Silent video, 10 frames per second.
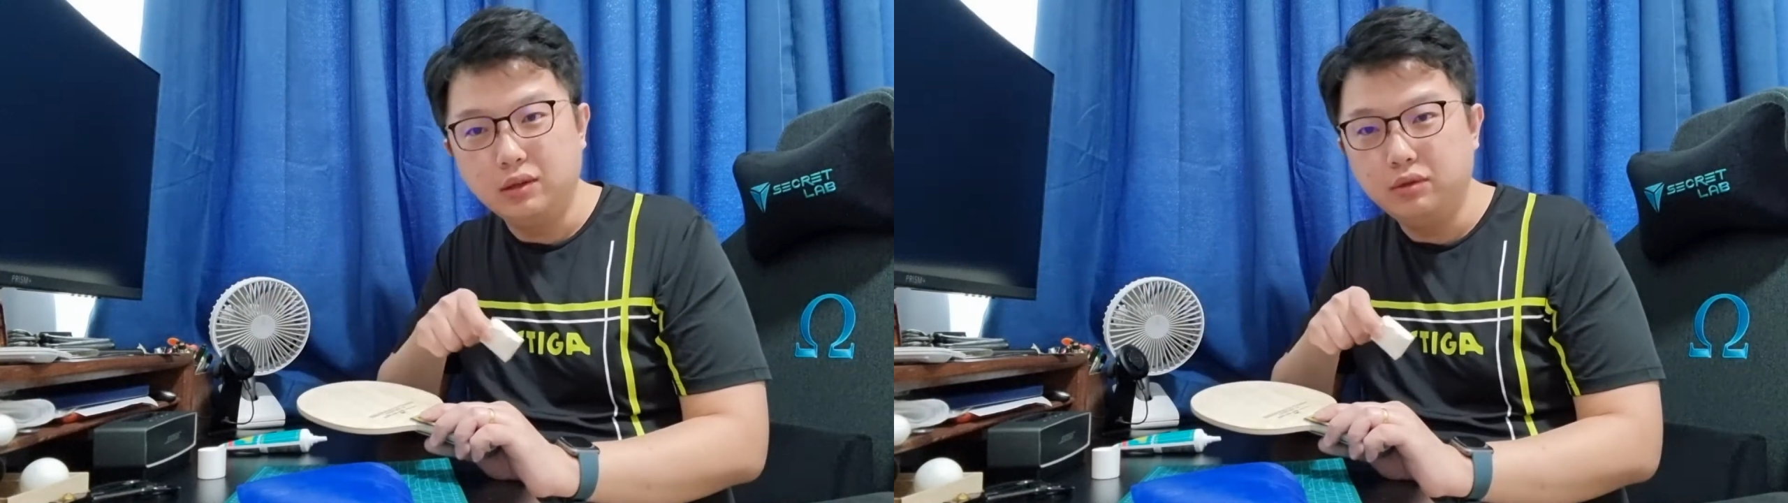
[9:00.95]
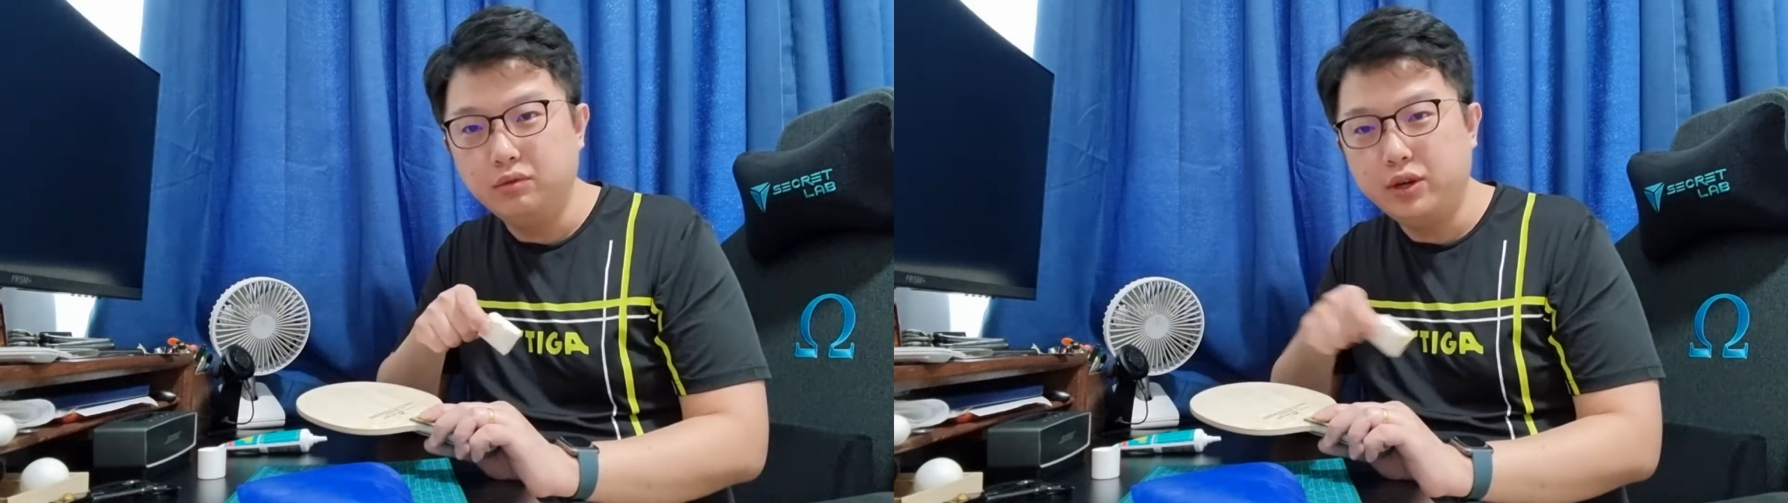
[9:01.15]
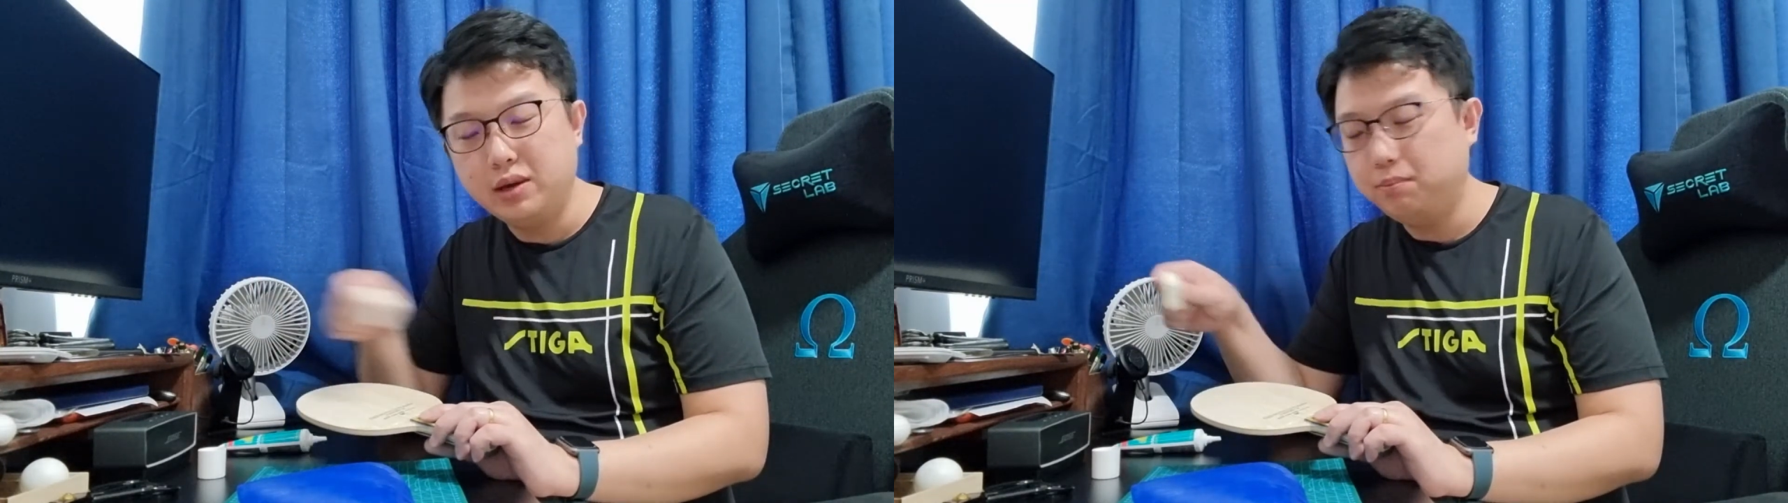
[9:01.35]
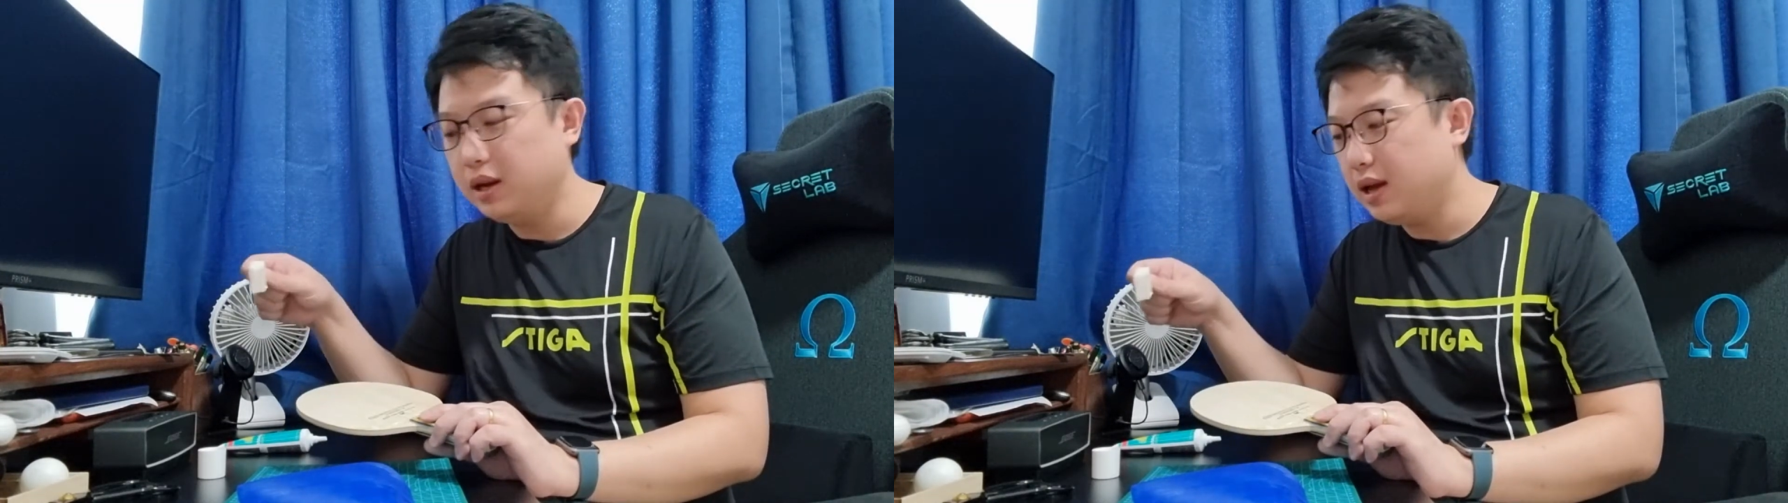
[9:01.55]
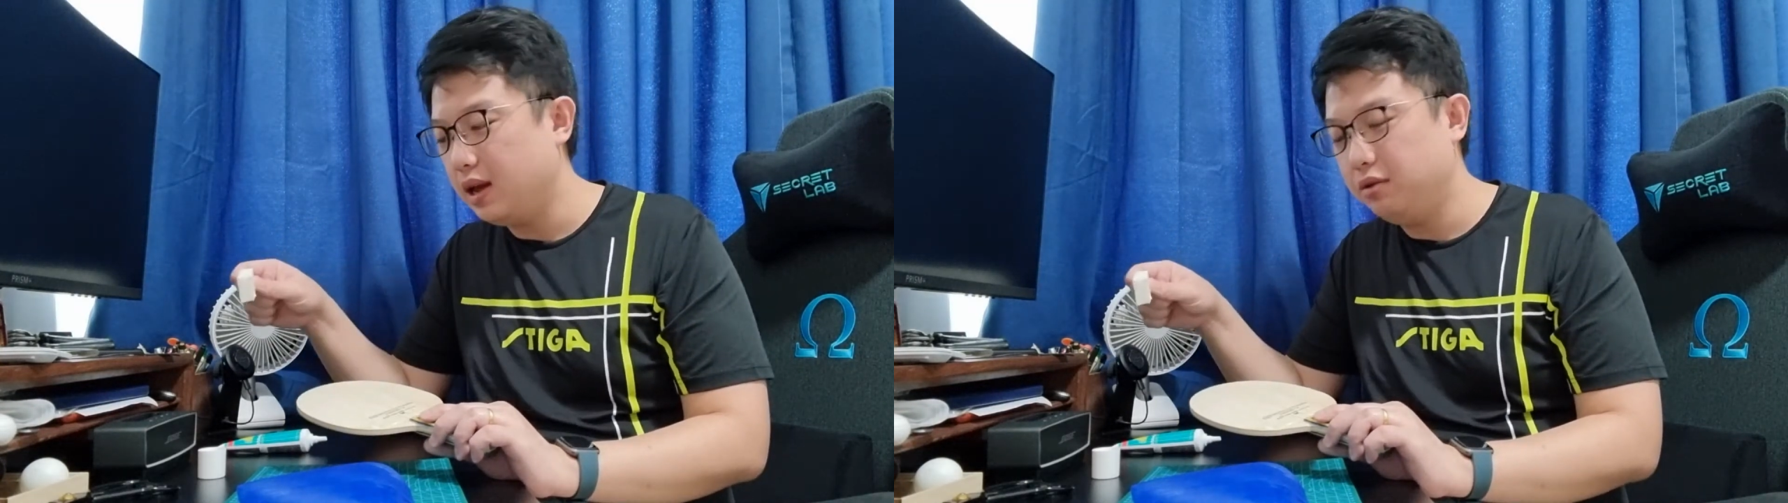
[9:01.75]

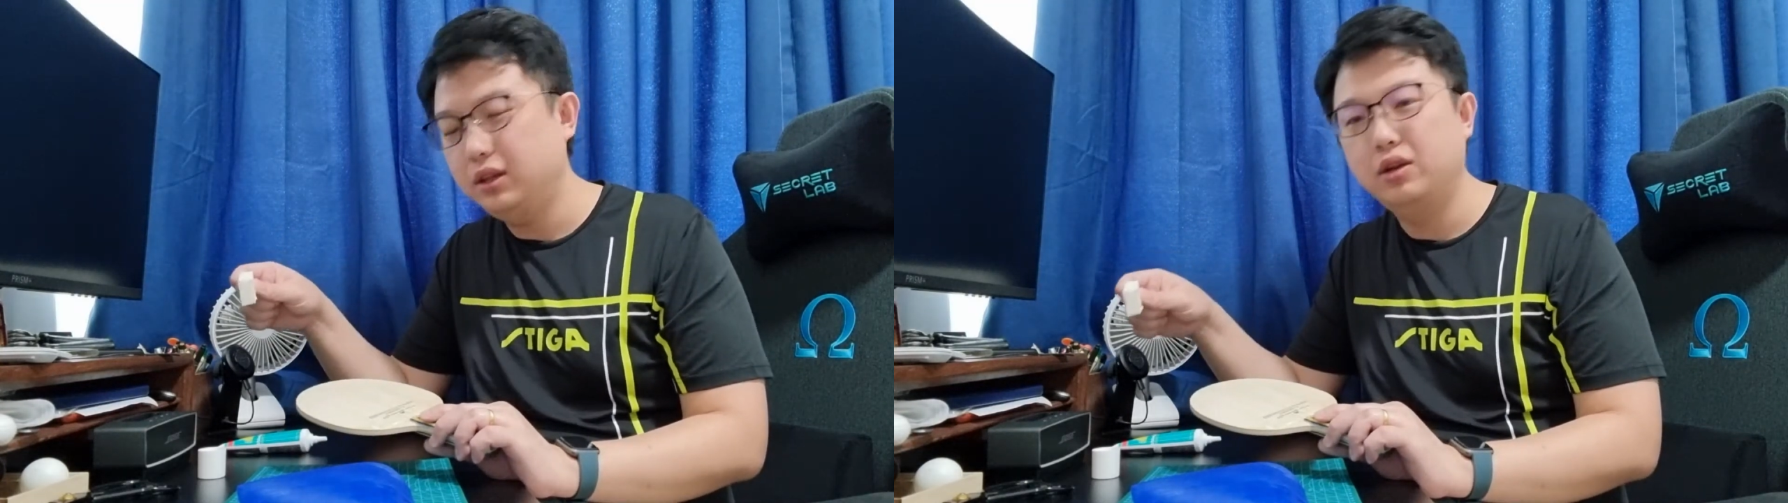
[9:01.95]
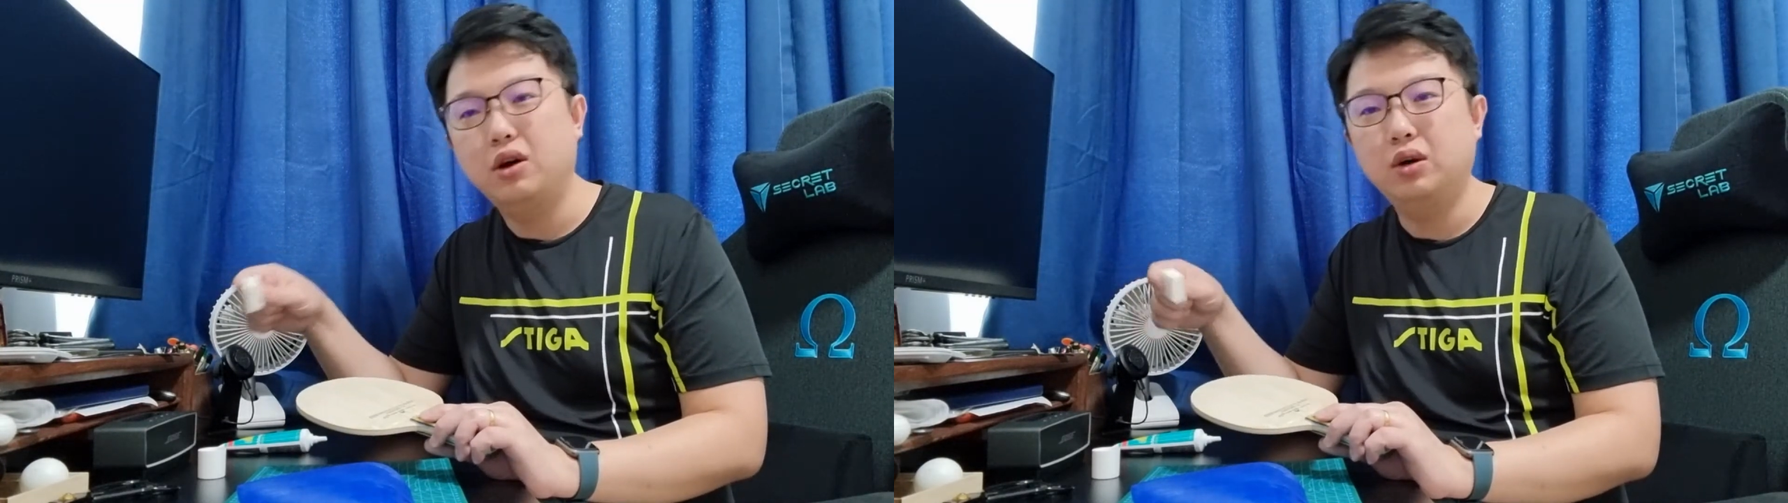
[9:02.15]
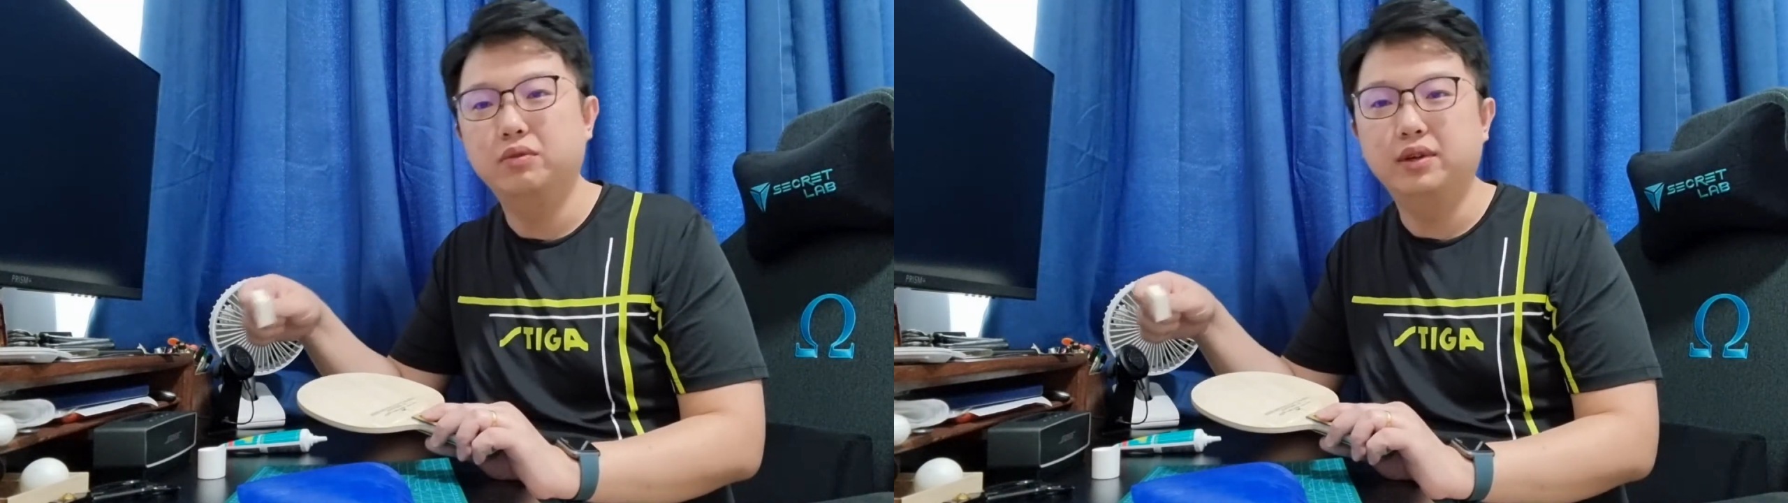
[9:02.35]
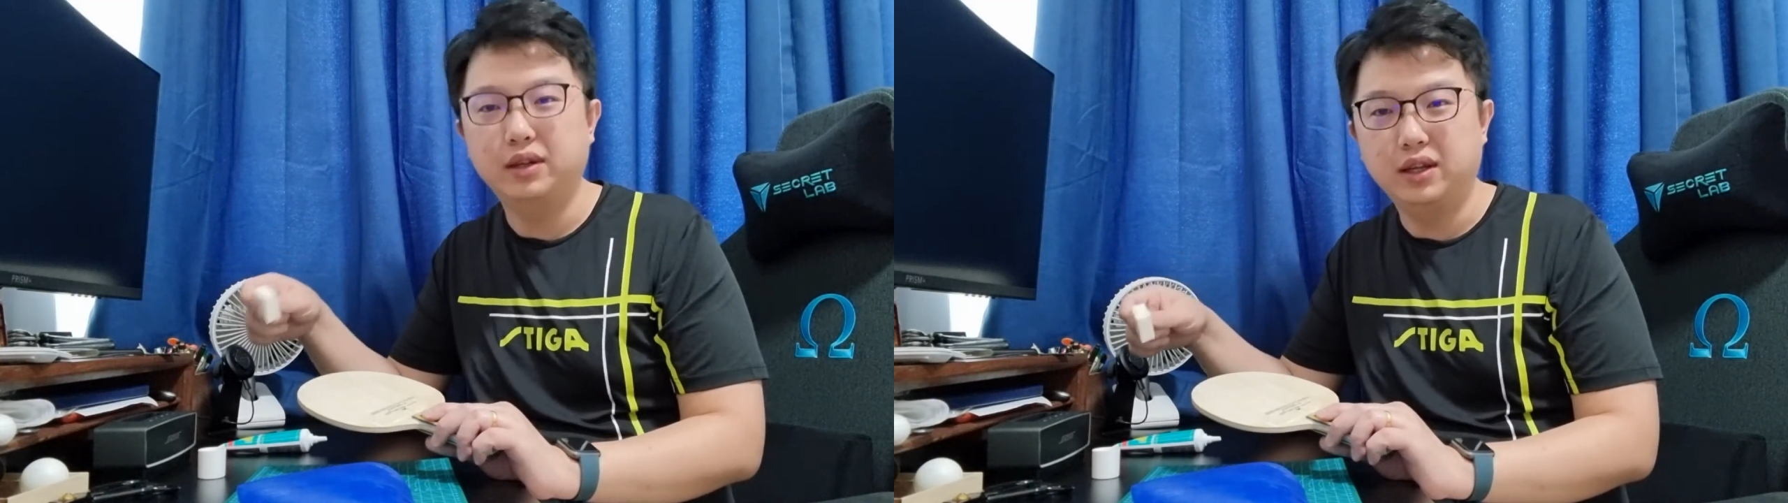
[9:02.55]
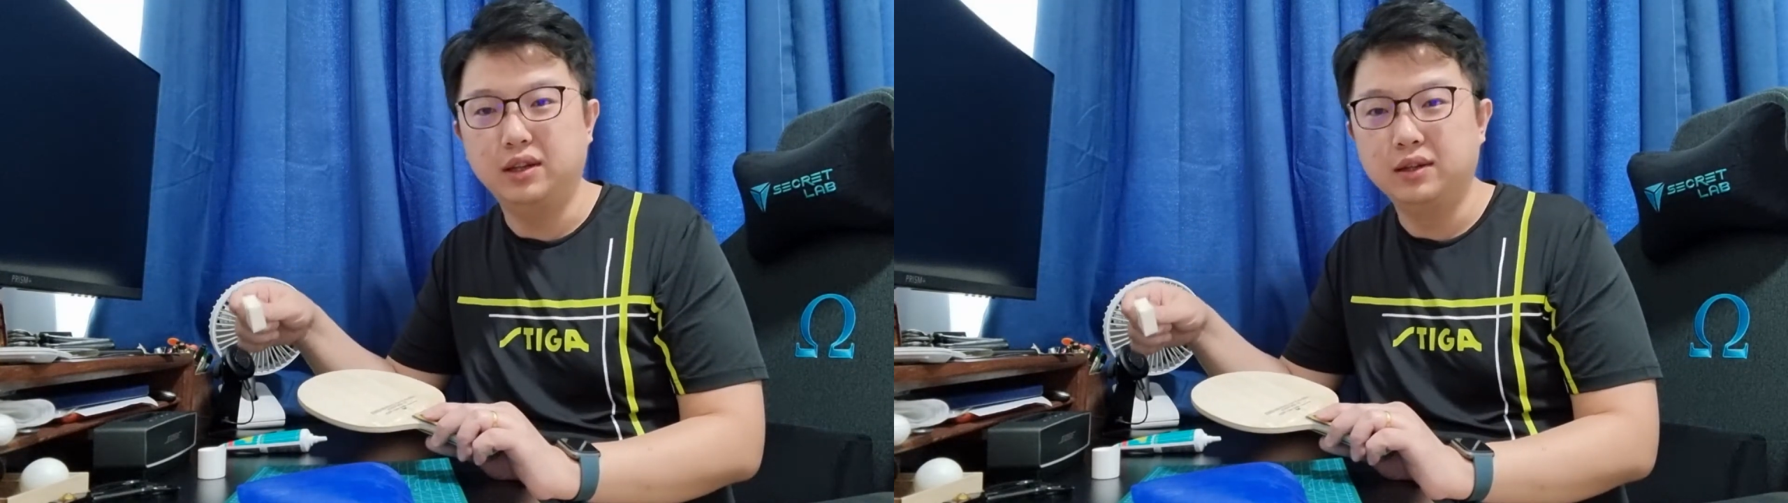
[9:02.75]
reapply everything all over
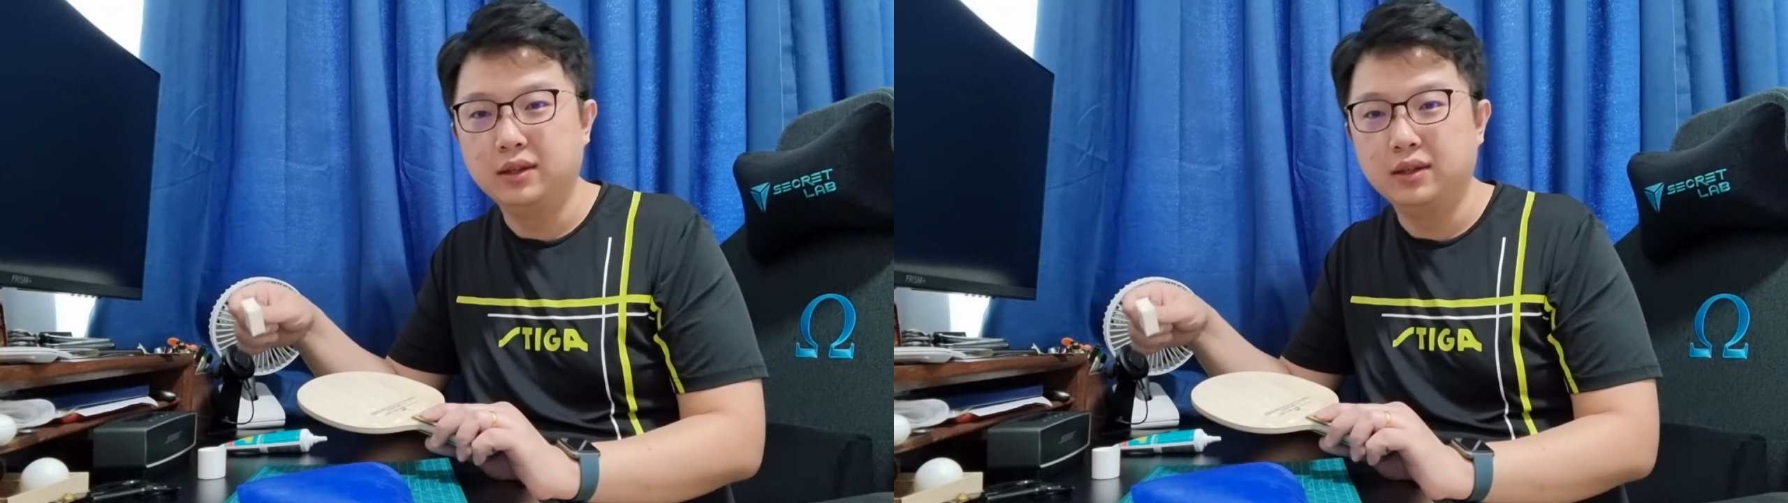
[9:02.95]
again.